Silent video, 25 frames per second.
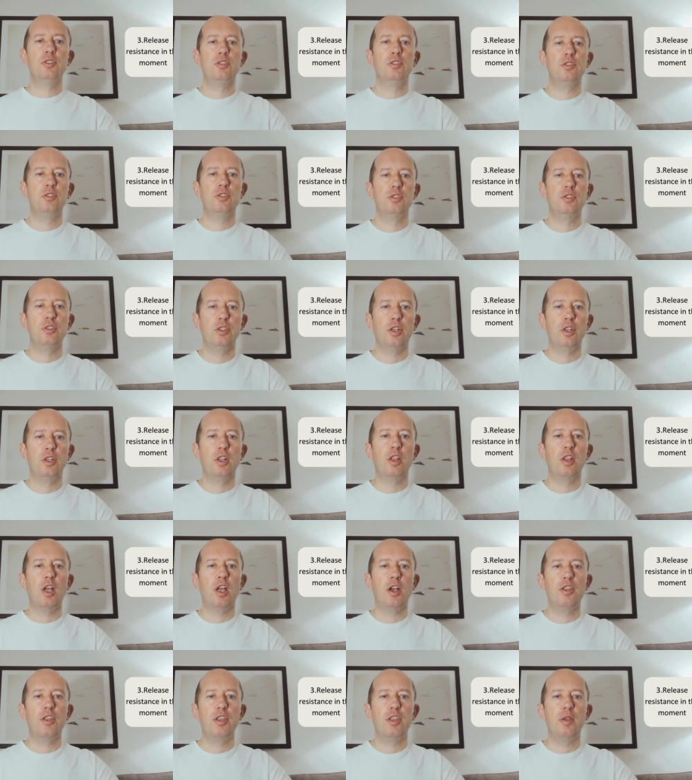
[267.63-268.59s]
to
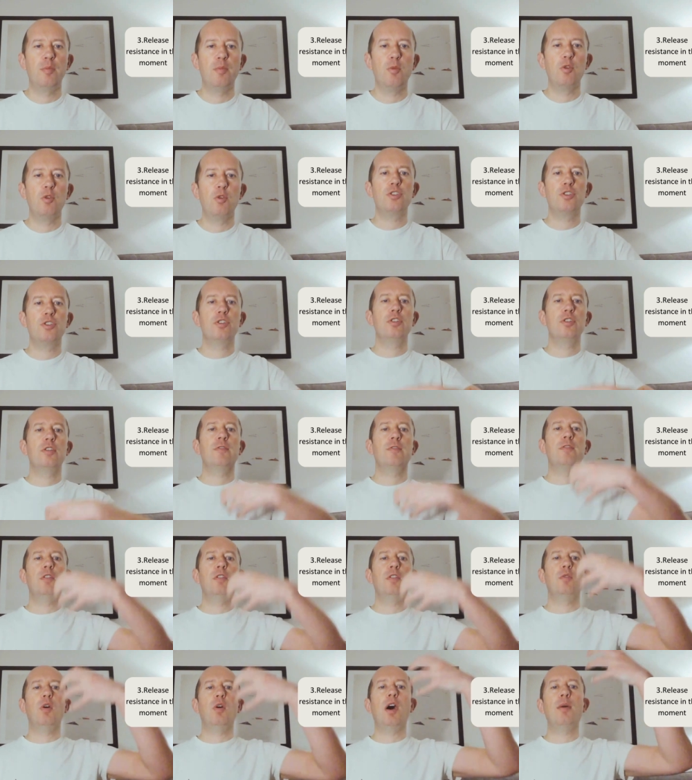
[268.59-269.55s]
allow the emotion to
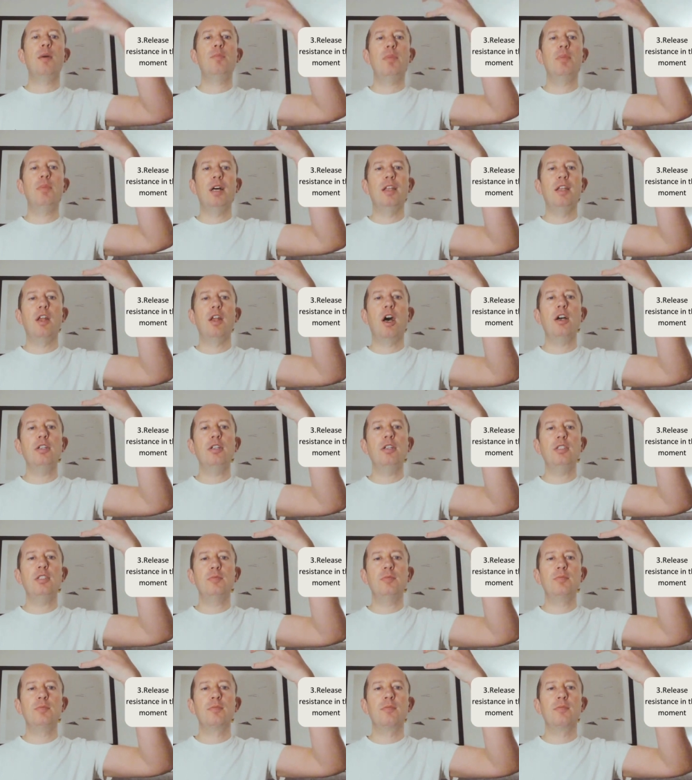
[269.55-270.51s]
flow up and out,
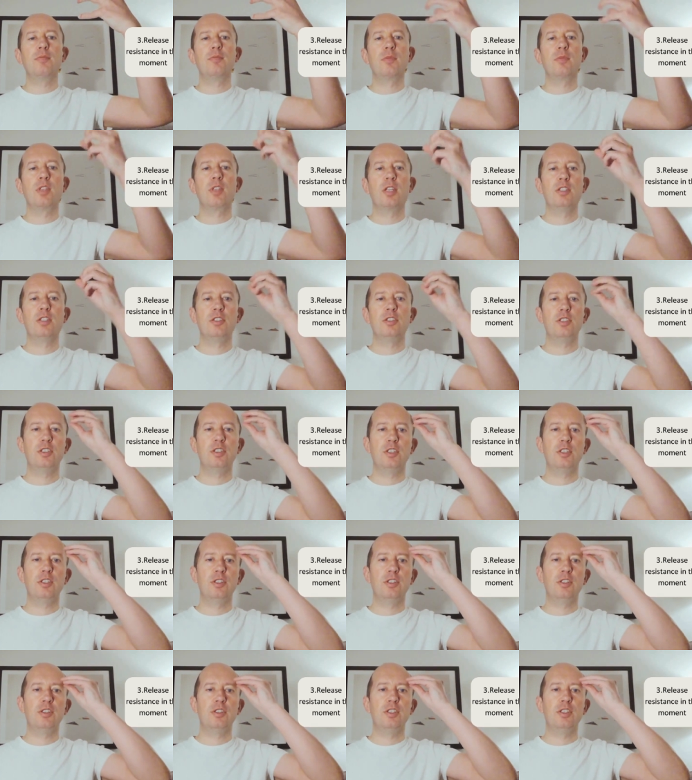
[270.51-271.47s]

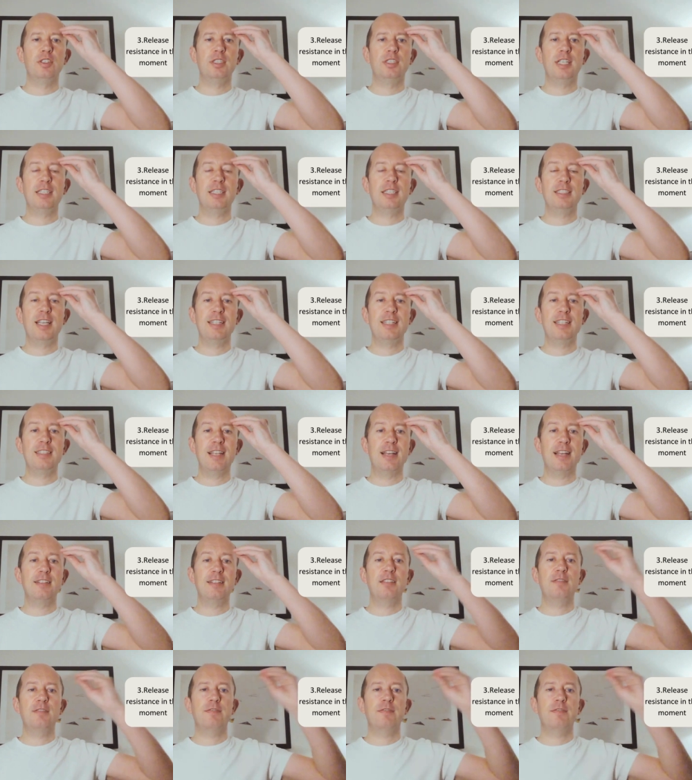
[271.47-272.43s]
to
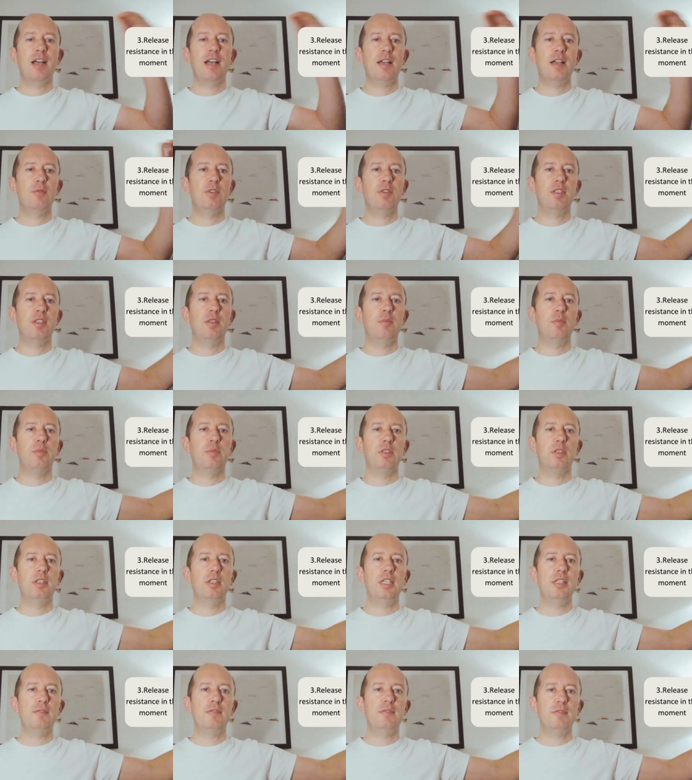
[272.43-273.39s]
disidentify with the
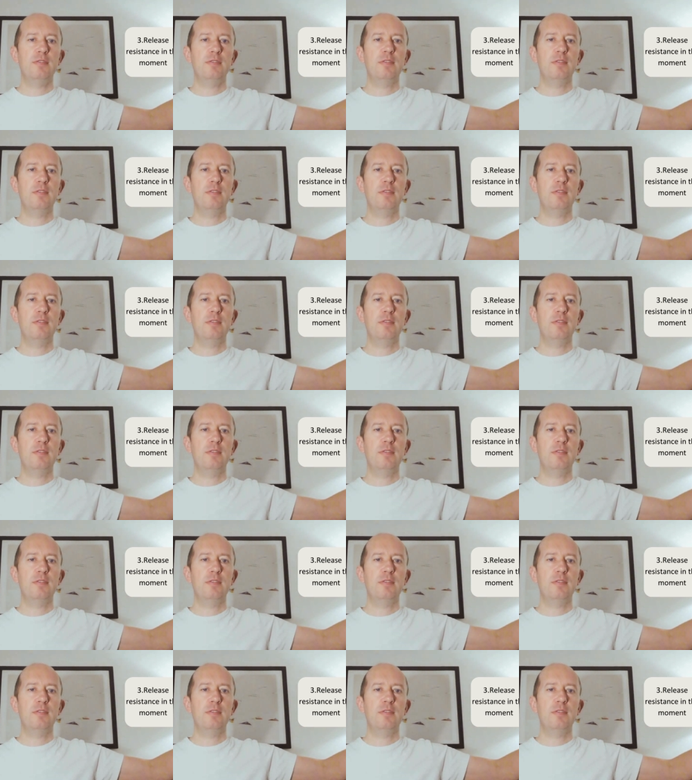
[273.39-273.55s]
belief,